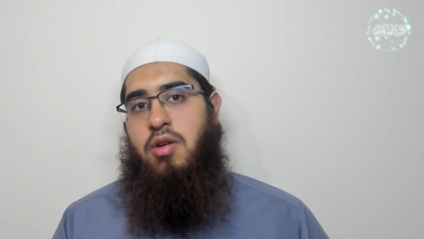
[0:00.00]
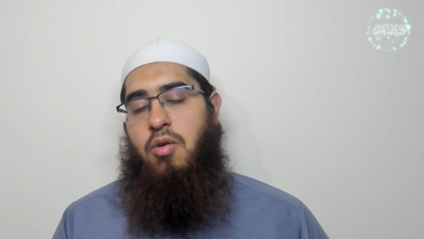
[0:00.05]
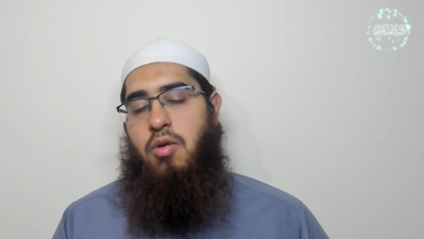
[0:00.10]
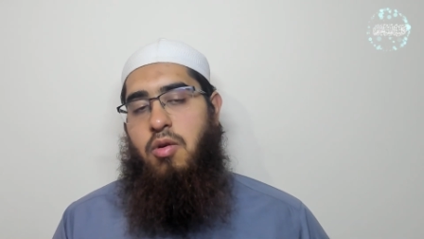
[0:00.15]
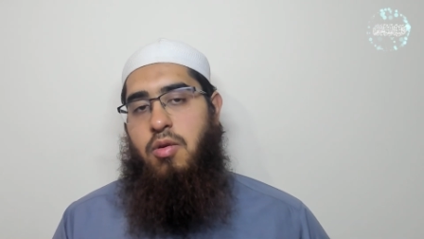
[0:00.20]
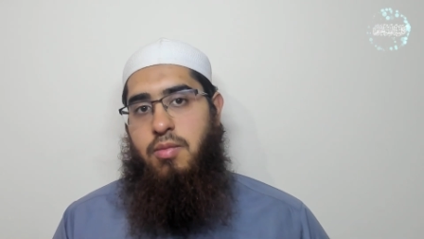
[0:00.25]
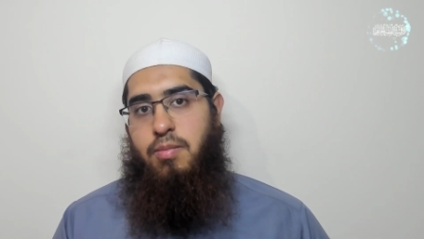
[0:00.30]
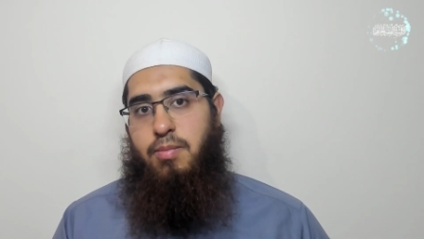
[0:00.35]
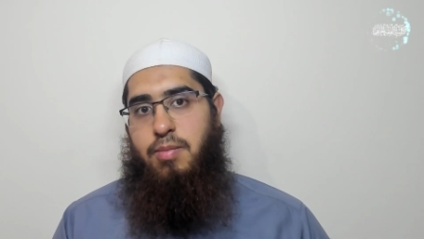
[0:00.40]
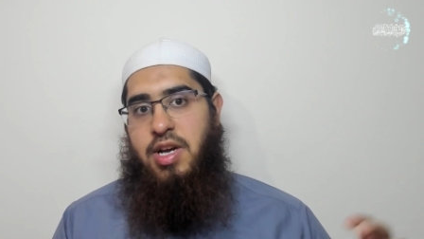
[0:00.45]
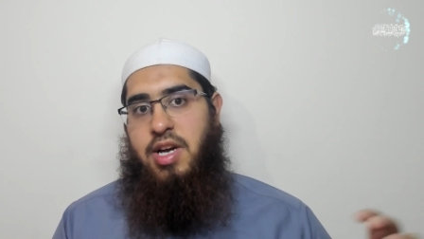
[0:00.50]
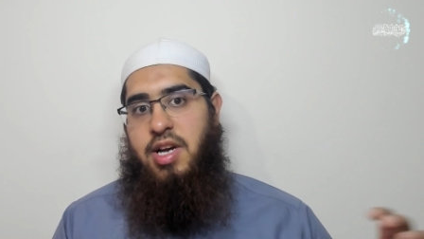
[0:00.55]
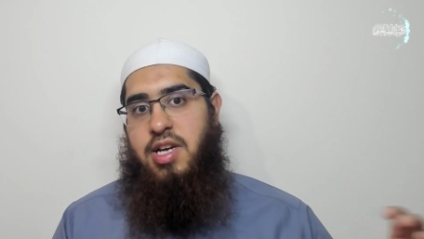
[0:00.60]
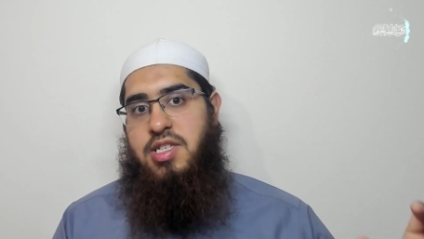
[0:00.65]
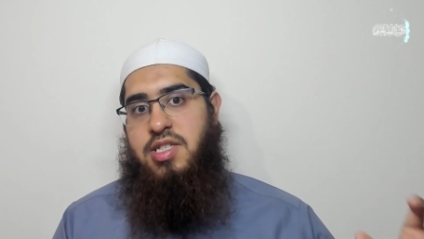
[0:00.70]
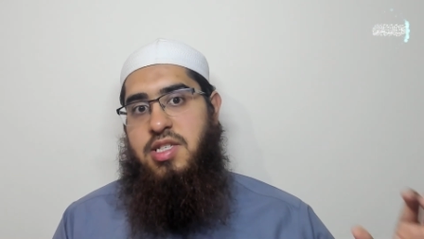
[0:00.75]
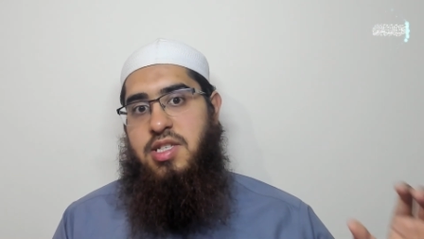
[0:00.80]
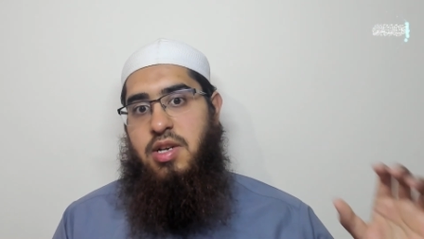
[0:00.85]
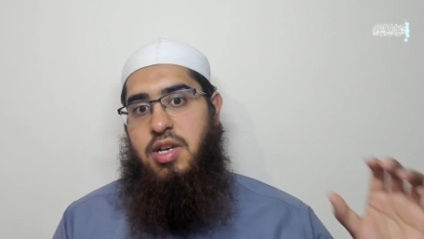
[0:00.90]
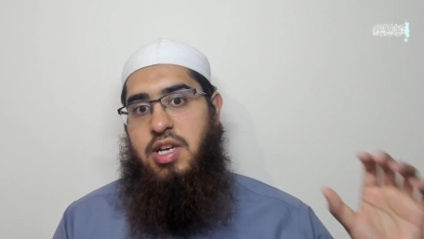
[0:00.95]
or
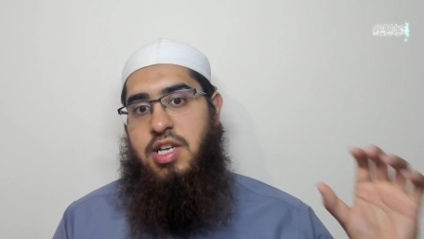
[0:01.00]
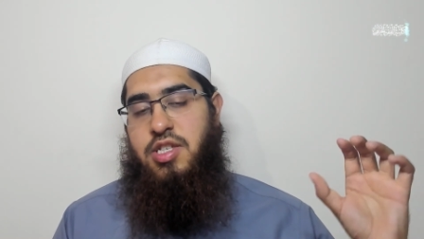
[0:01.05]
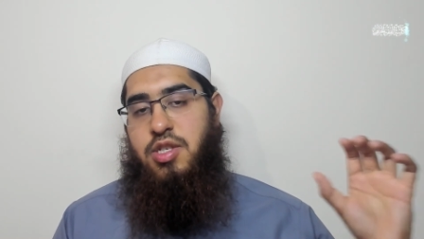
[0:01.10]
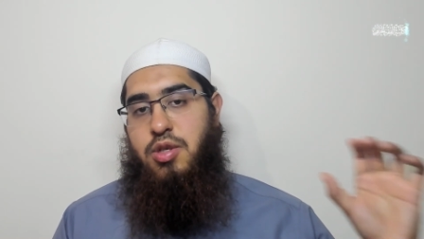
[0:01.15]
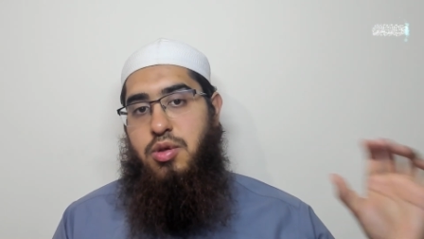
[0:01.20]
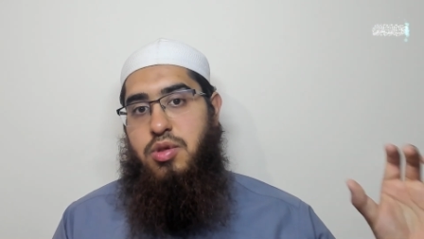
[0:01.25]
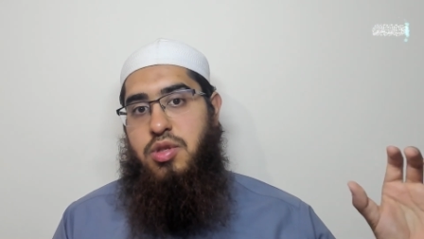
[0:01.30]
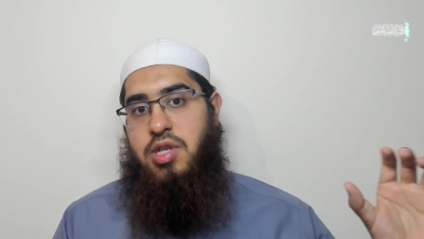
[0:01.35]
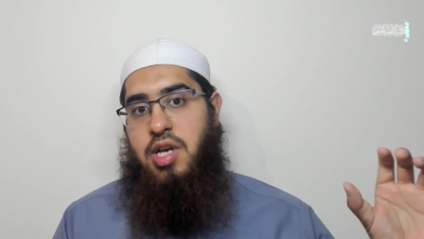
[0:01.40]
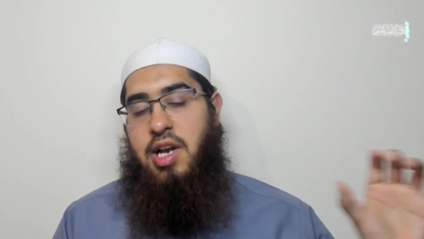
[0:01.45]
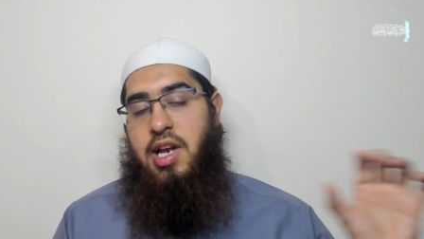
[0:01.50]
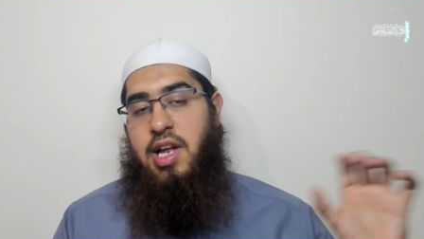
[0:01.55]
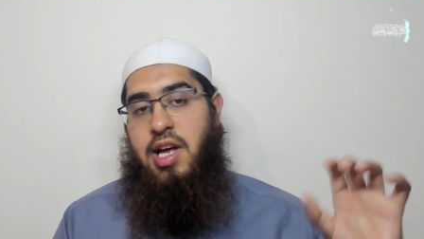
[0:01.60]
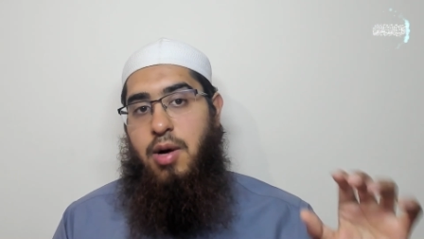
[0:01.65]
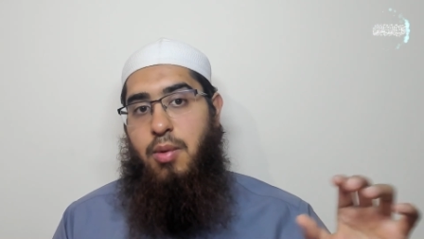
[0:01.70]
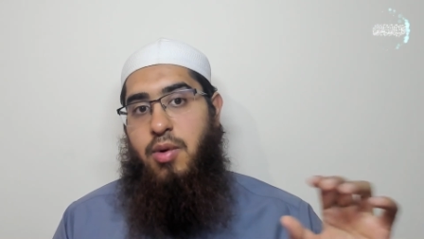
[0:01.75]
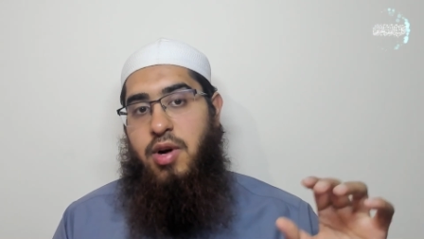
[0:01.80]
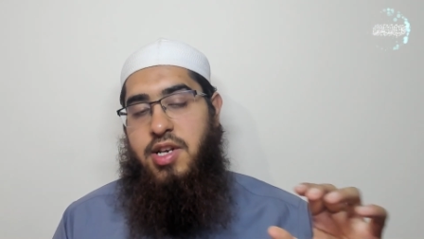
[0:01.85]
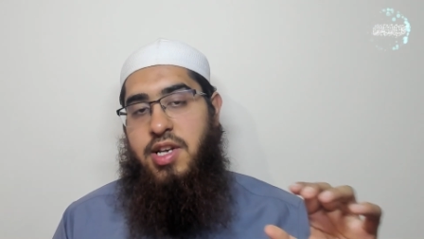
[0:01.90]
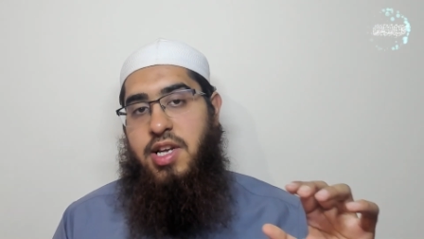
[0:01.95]
because he's used
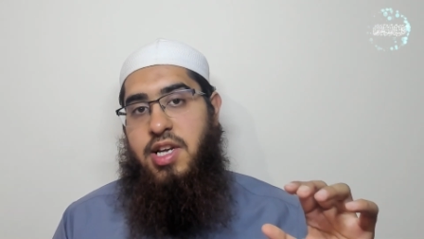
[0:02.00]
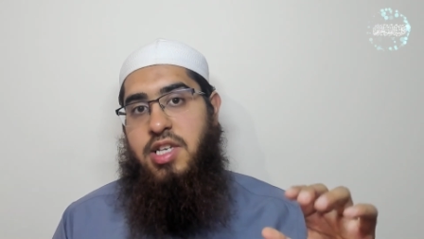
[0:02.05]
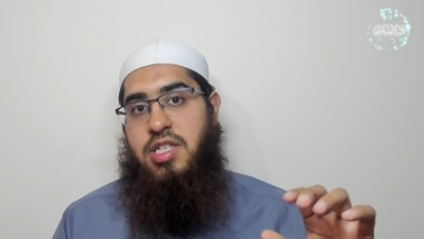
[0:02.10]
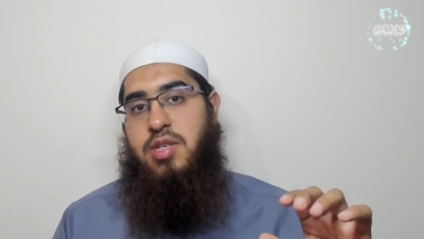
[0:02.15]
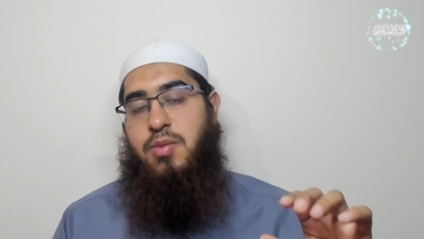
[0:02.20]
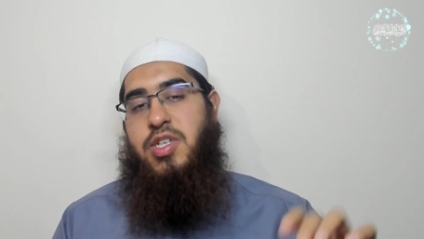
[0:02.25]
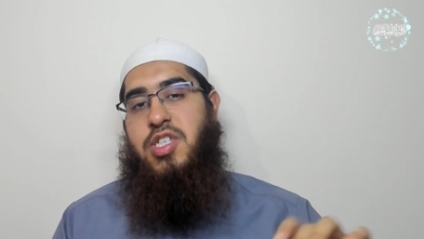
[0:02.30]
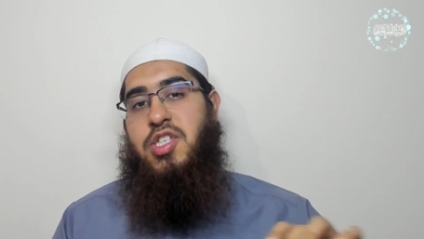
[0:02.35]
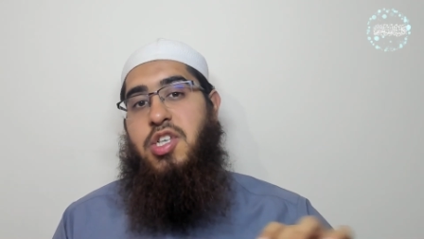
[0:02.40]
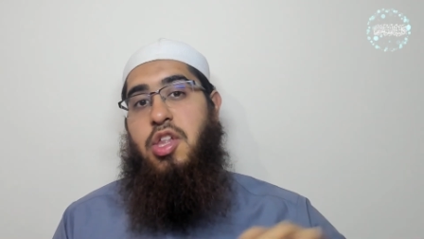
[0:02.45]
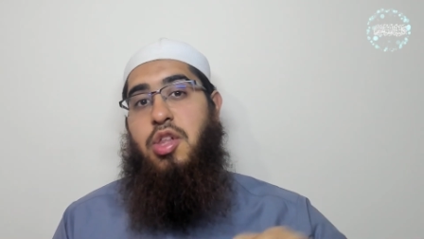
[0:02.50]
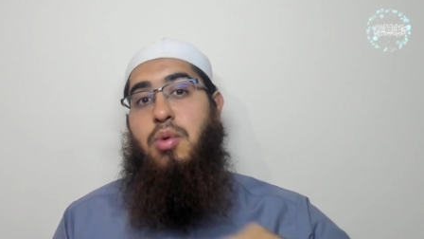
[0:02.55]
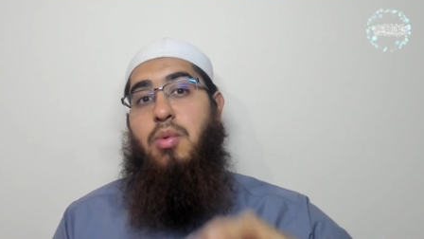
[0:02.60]
clear wordings which